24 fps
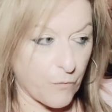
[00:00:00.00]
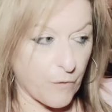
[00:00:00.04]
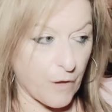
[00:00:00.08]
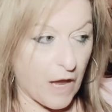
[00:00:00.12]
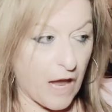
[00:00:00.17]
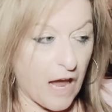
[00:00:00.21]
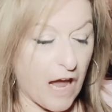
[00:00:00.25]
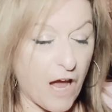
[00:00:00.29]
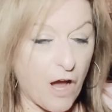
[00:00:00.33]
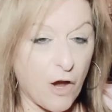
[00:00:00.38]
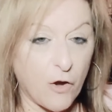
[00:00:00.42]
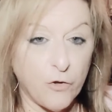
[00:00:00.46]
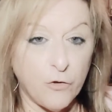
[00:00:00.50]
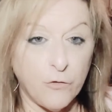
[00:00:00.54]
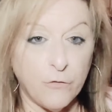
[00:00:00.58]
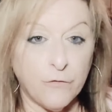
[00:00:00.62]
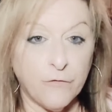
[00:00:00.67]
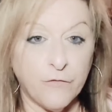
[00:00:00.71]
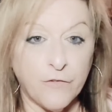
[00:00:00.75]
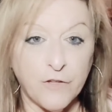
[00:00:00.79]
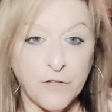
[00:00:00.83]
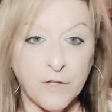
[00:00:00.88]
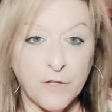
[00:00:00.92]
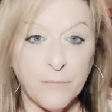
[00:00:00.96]
how you
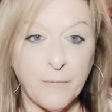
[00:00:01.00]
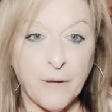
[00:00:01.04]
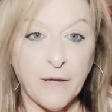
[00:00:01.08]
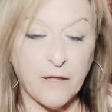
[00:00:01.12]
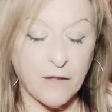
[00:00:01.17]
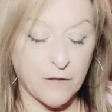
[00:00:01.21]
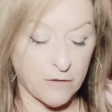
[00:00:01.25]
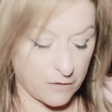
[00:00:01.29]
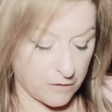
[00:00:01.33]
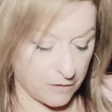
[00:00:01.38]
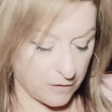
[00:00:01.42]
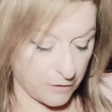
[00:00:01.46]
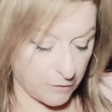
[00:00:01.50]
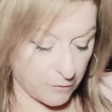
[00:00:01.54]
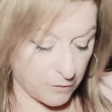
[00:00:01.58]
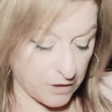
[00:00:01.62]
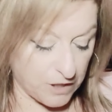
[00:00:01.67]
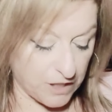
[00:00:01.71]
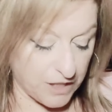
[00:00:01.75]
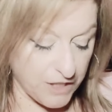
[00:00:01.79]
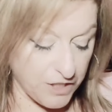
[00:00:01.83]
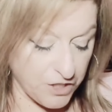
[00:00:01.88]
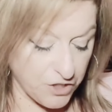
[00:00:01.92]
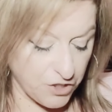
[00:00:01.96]
feel about the
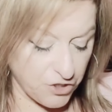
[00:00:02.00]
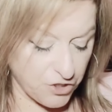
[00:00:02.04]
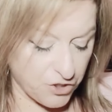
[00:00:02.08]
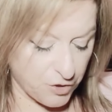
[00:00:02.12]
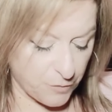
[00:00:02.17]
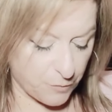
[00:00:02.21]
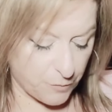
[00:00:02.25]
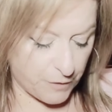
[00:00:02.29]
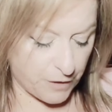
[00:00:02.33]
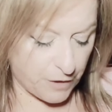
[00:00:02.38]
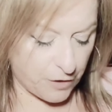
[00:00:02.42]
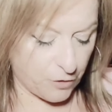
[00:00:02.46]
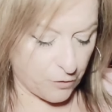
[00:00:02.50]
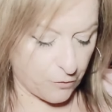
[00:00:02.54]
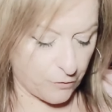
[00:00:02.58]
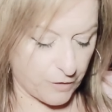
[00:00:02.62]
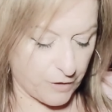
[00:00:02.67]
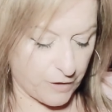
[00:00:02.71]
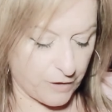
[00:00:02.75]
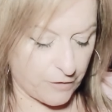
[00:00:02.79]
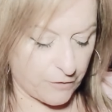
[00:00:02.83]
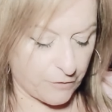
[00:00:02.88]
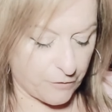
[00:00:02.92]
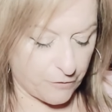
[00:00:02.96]
relationship that you're
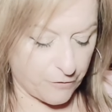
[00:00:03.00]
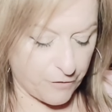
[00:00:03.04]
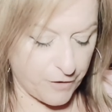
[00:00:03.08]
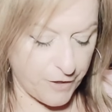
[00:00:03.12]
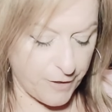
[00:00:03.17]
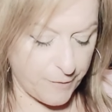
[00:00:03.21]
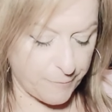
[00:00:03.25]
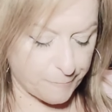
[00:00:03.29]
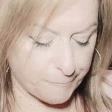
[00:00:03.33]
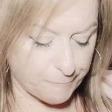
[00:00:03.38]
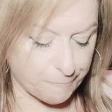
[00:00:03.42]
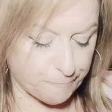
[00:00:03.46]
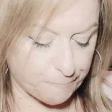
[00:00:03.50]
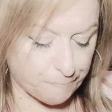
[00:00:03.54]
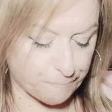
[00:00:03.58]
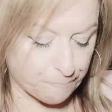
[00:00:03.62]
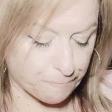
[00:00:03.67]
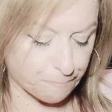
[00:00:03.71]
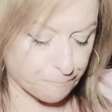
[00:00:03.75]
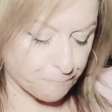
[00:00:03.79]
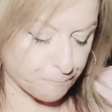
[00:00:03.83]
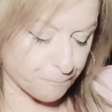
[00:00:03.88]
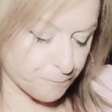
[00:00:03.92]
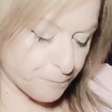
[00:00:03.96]
in, right?
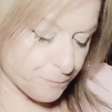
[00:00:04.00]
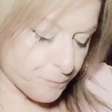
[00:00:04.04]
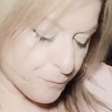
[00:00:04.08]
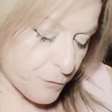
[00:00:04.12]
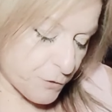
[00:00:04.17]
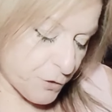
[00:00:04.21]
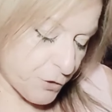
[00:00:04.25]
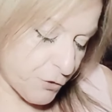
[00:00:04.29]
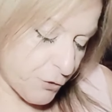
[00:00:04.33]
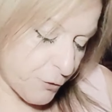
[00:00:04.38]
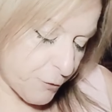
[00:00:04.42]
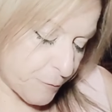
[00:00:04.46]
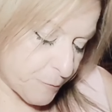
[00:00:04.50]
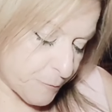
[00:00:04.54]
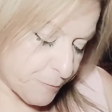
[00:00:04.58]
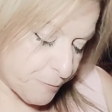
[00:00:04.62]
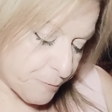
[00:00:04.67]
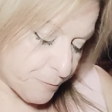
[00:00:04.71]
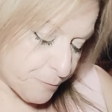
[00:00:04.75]
So